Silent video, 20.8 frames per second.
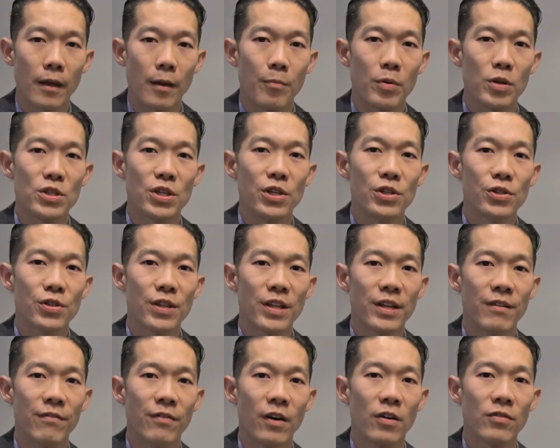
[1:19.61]
a procedure that
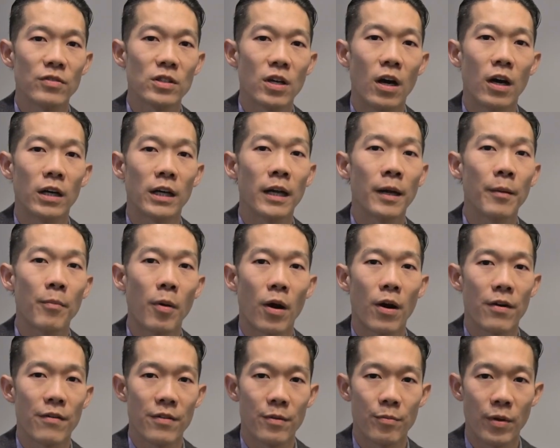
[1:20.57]
involves cutting
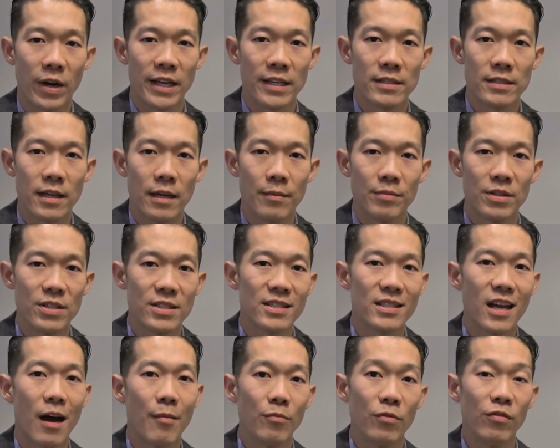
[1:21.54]
part of the brainstem to
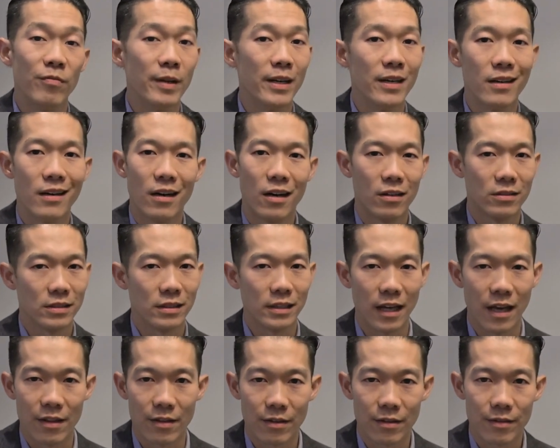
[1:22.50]
stop movement
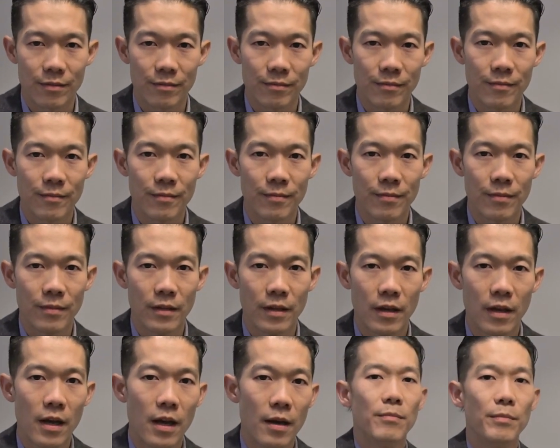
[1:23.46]
altogether.
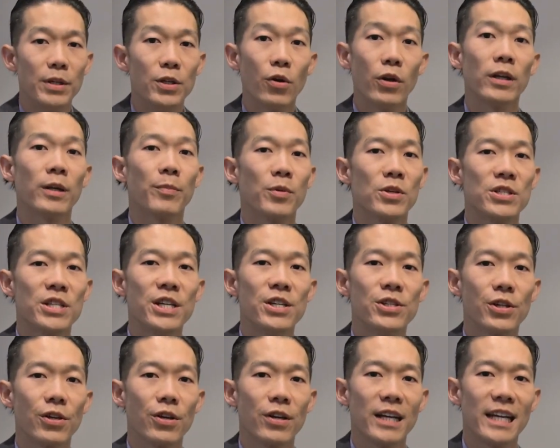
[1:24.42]
But during the
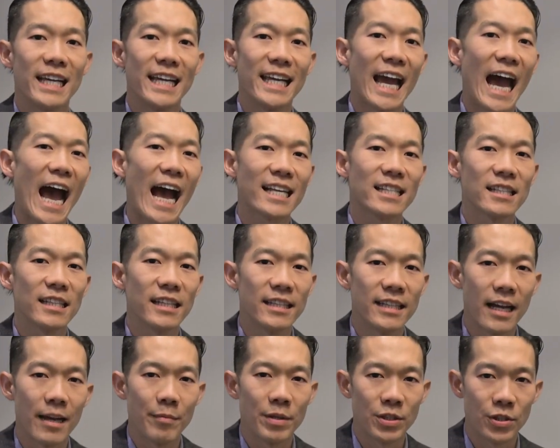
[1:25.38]
procedure, he actually
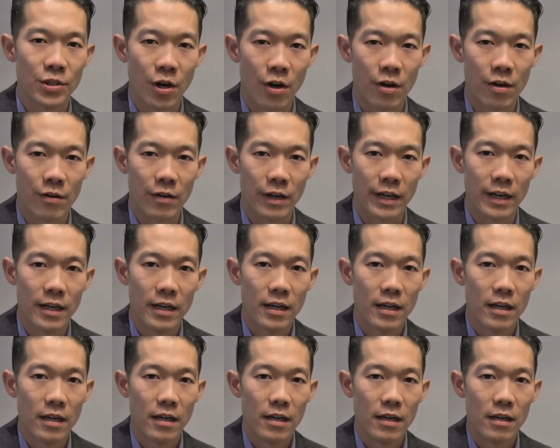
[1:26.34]
damaged the artery.
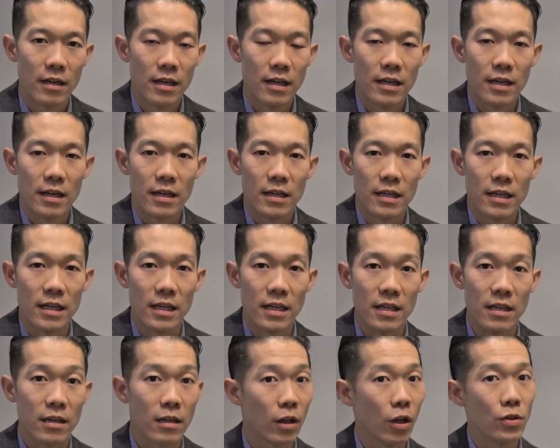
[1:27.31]

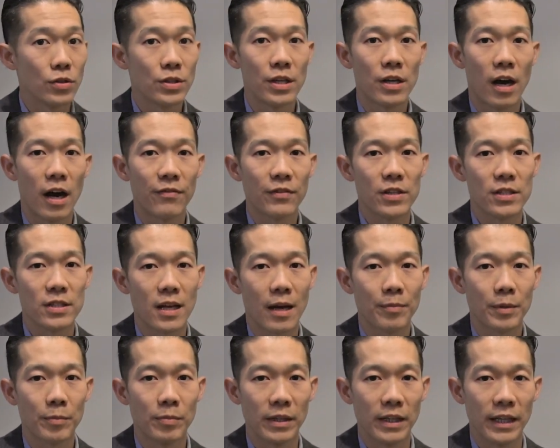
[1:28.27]
He closed it off to stop
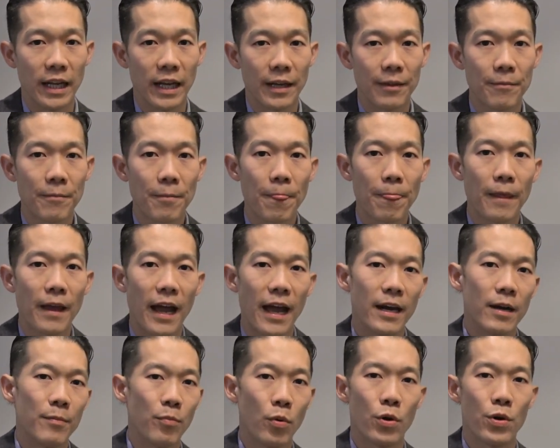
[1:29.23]
the bleeding
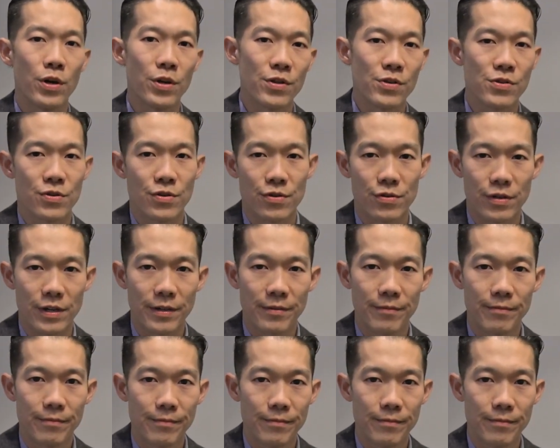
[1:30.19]
and aborted the surgery.